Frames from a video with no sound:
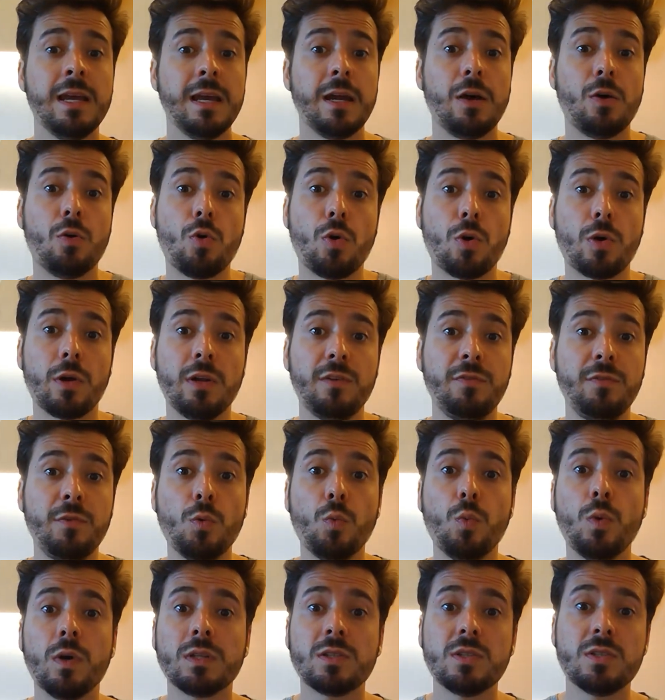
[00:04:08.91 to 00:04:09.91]
Or if
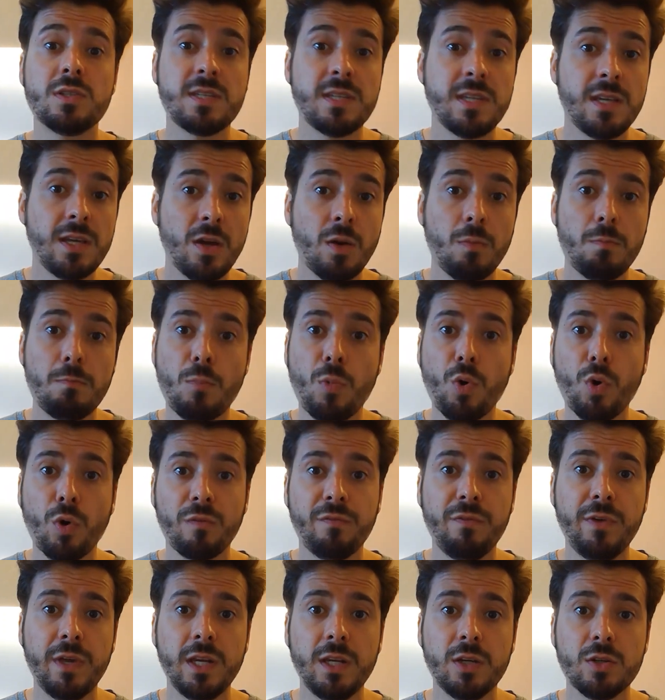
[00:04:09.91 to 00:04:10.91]
you want to see more
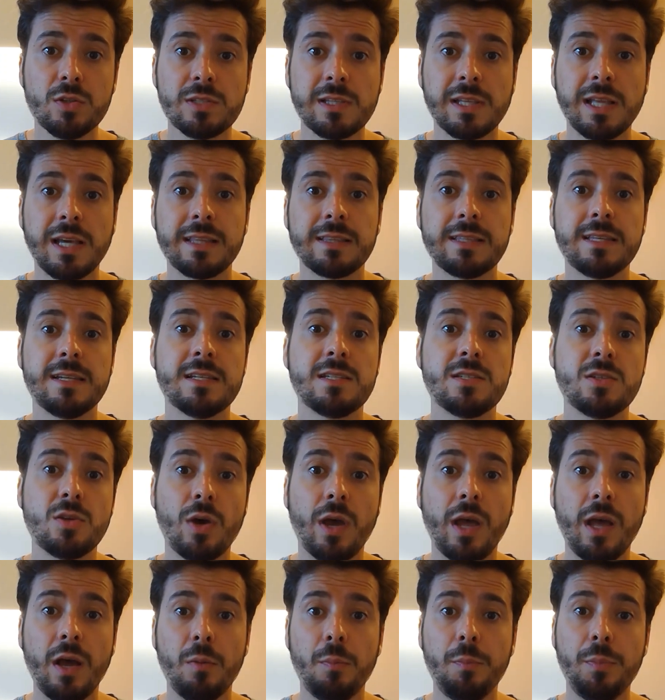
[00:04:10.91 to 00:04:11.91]
videos like this
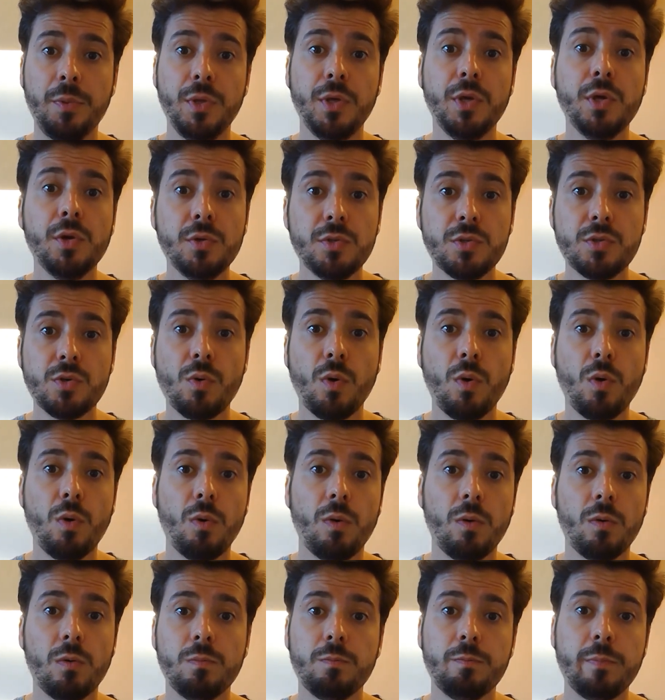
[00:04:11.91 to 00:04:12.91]
to help you
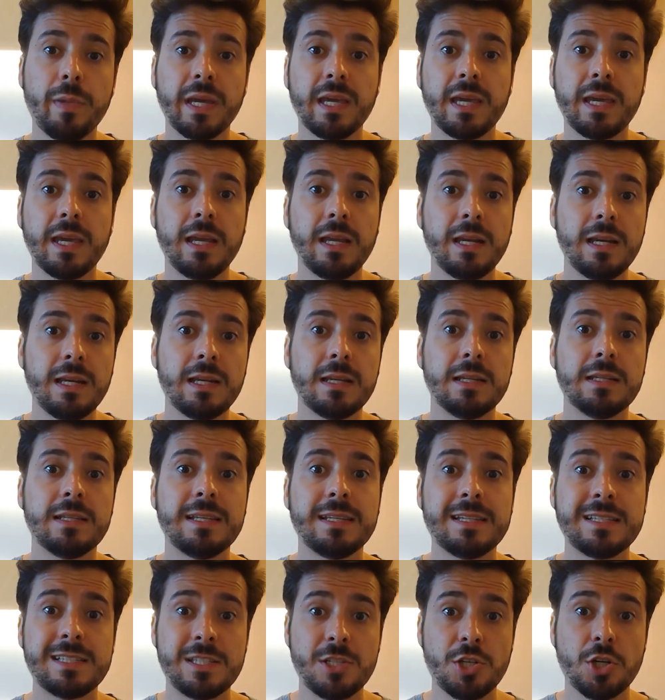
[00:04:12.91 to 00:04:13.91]
to begin
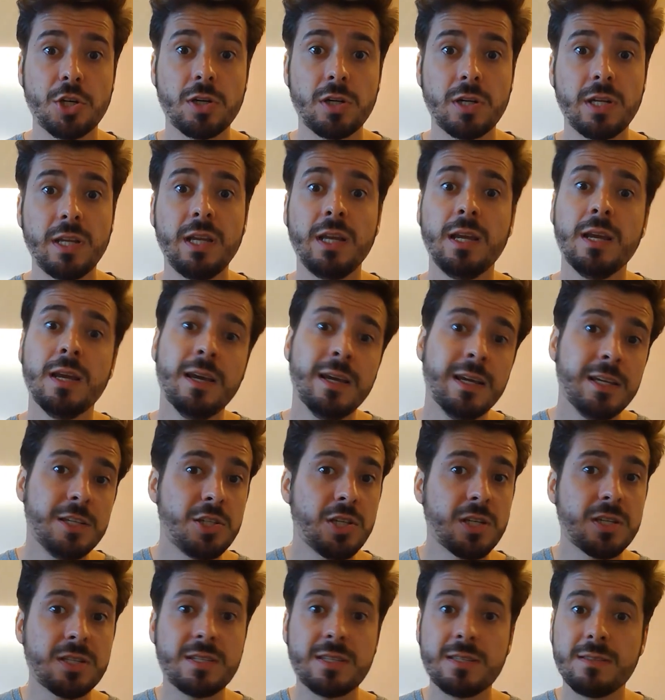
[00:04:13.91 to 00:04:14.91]
this journey,
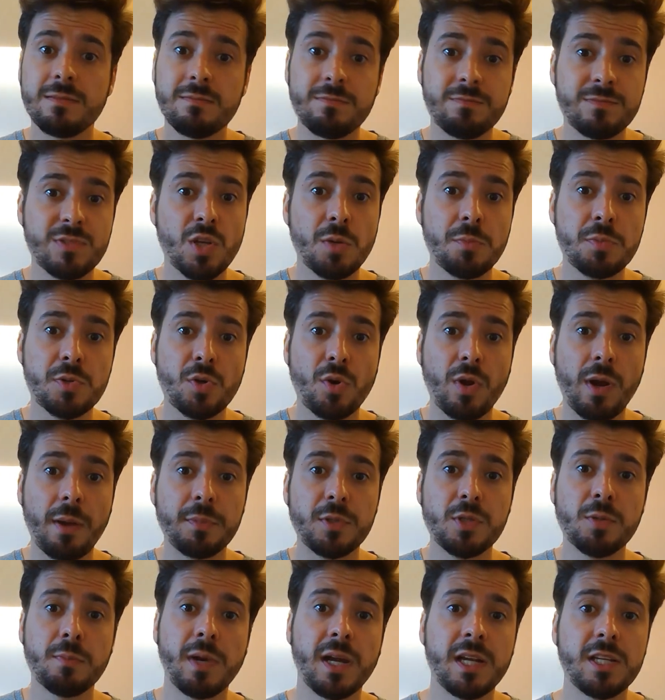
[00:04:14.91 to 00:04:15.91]
just
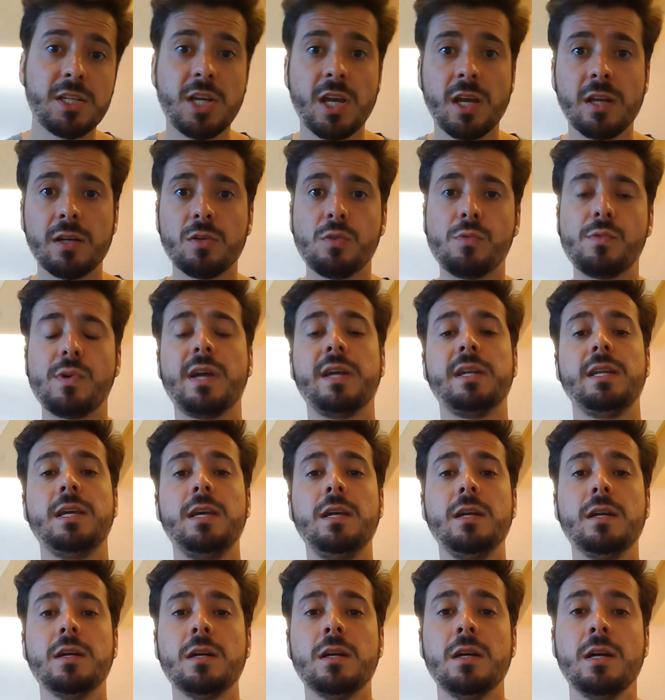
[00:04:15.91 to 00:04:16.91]
subscribe to my channel right
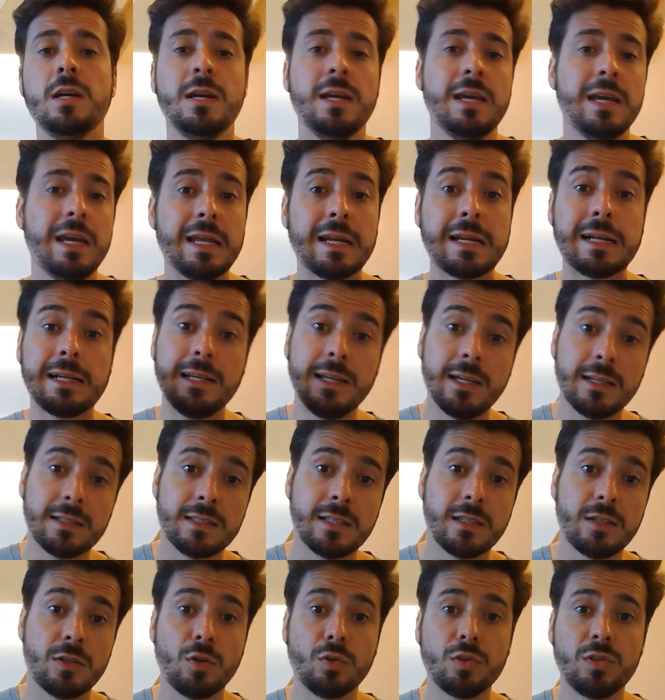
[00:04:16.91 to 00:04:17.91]
here and click
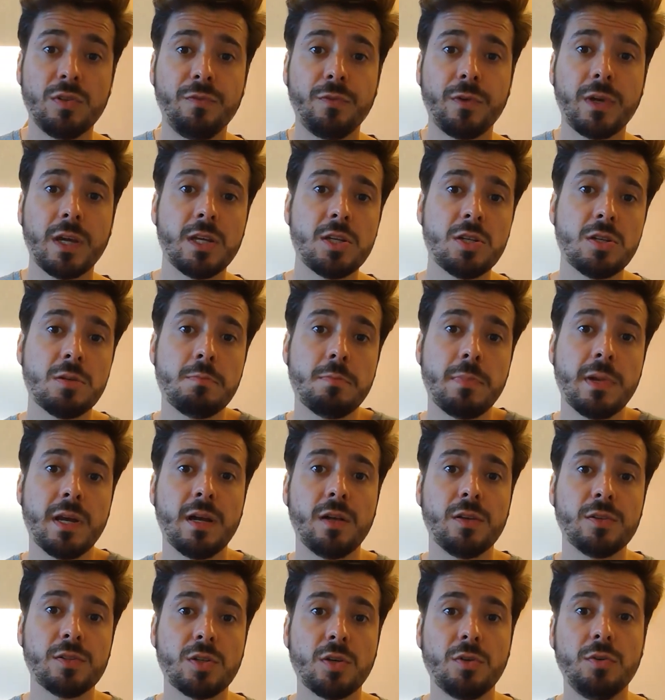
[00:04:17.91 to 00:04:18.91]
the notification
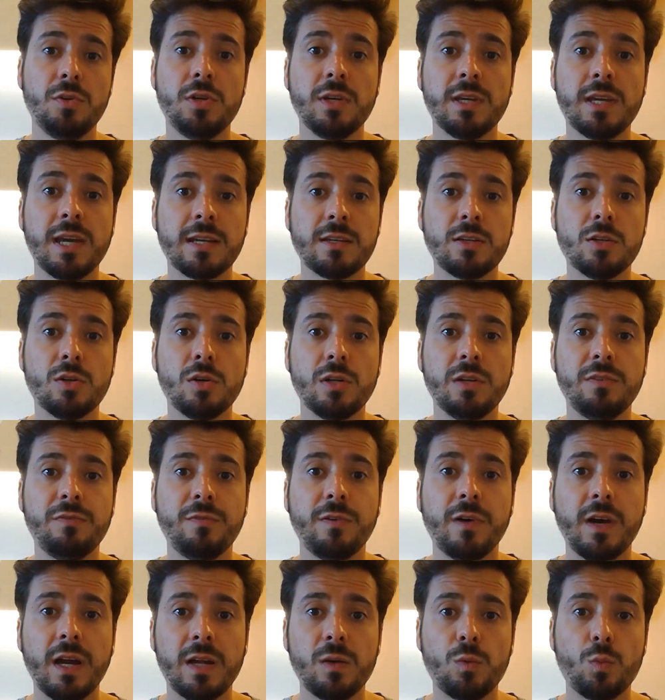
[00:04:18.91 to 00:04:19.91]
bell so you get
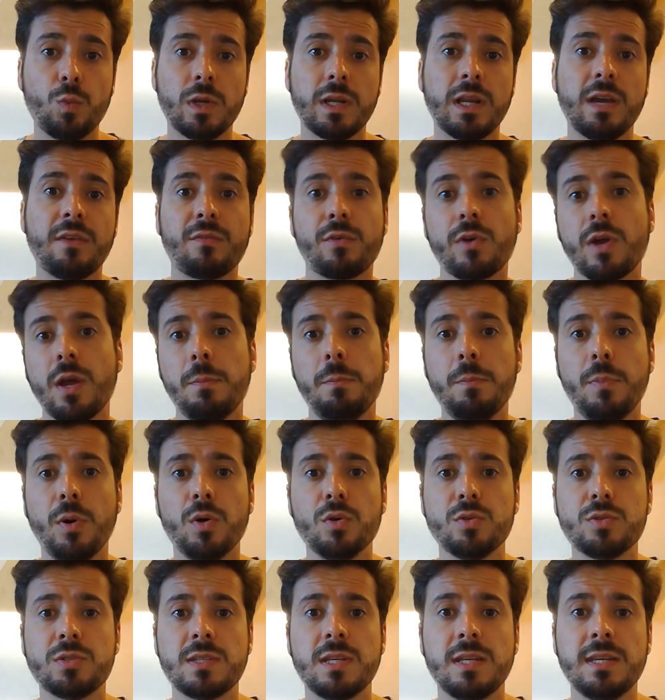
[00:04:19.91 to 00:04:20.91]
notified whenever I
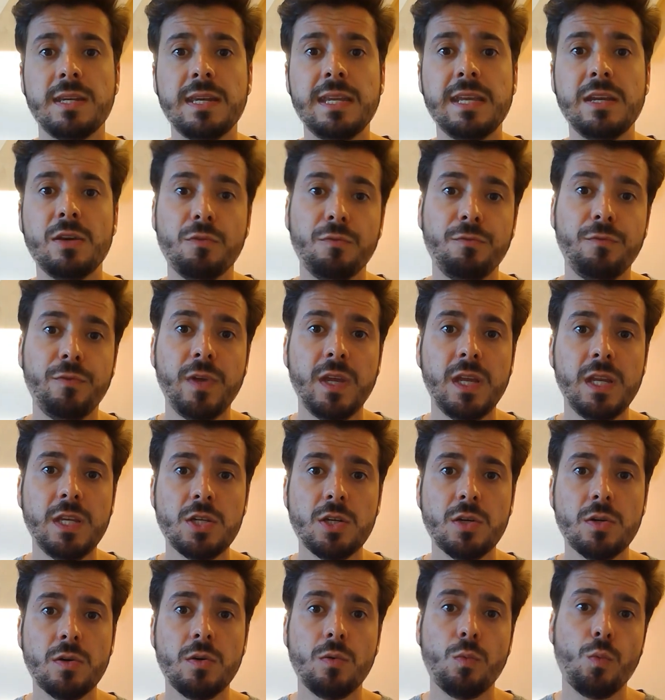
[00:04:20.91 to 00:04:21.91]
post a new
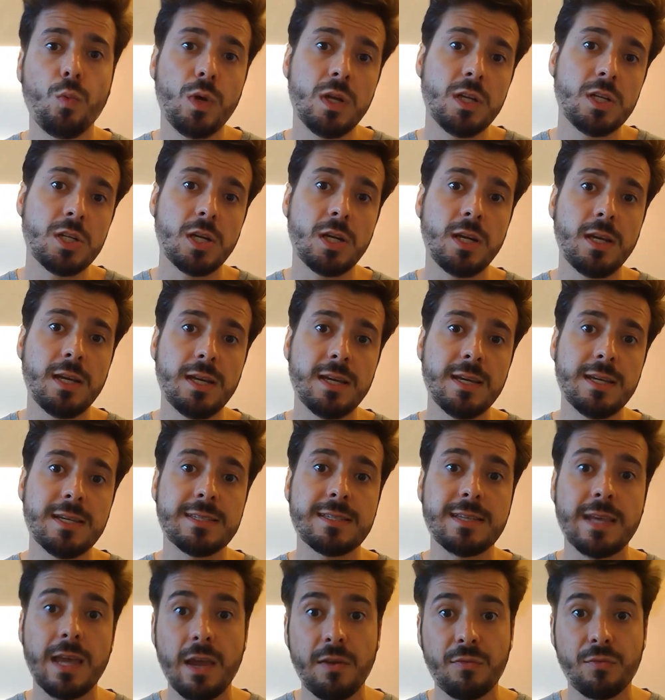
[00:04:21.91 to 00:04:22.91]
video, which
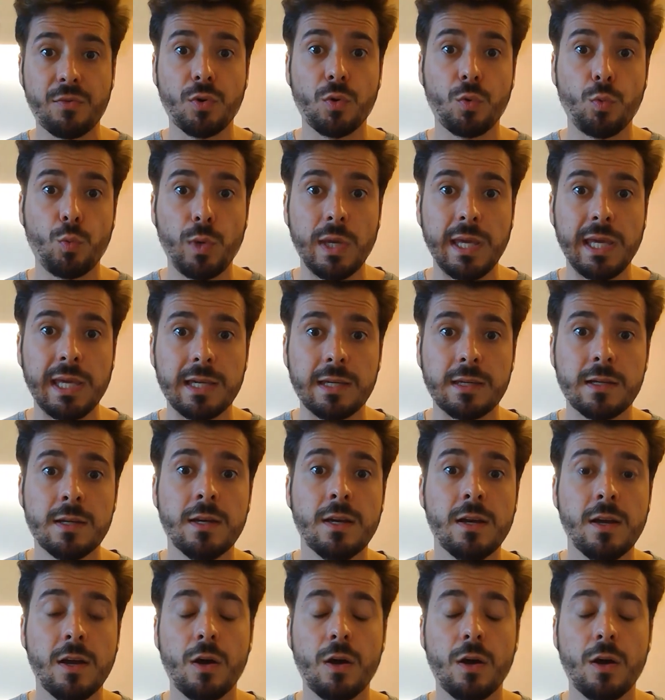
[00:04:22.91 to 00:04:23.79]
is every week.